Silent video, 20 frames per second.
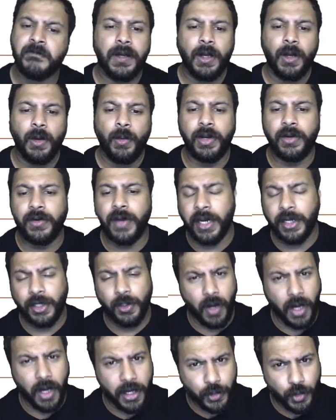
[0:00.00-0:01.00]
When trying
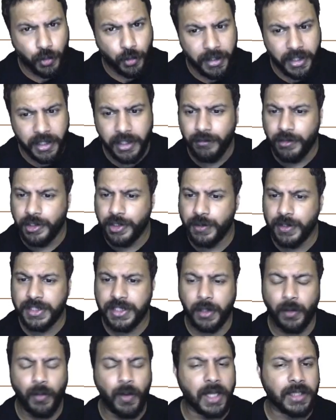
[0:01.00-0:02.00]
to hire too many
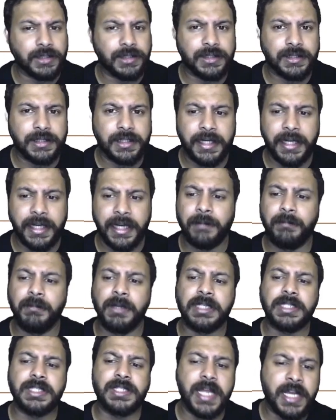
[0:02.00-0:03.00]
individuals at once, it
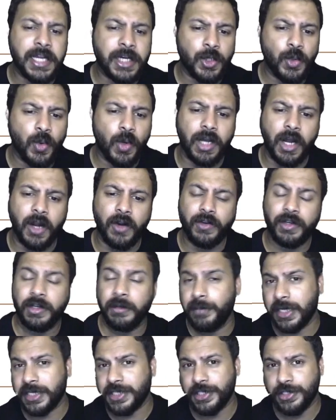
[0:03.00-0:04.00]
must take into account the
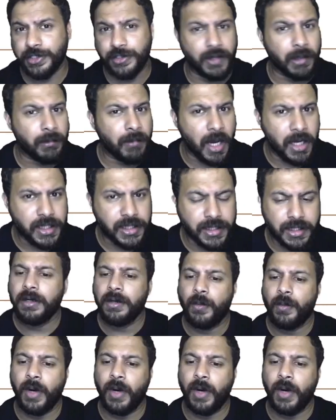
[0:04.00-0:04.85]
pressures of the market.